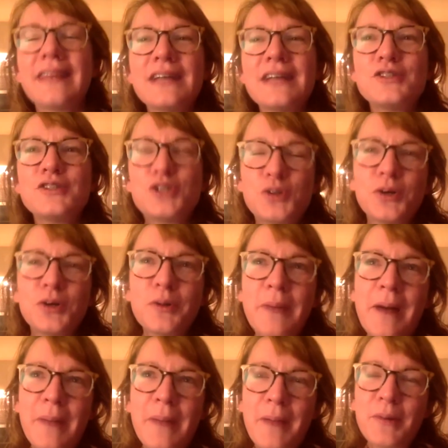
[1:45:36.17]
that's true
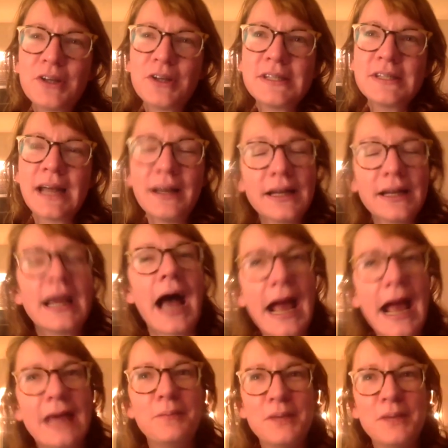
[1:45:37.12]
about my personality. I
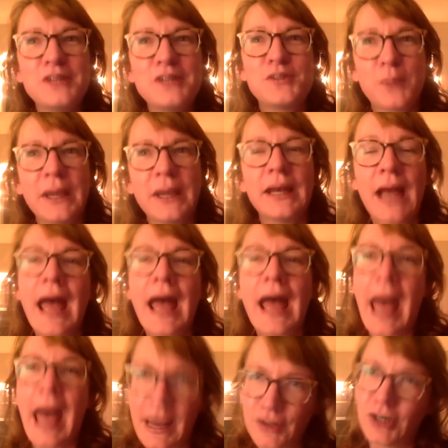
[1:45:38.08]
can be sweet
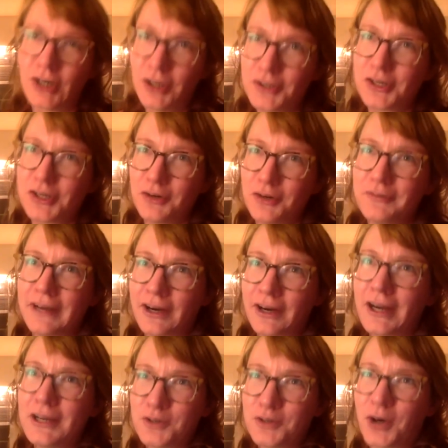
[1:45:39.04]
and also
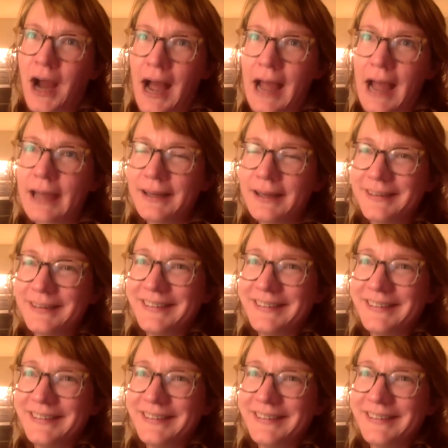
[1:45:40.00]
very dry.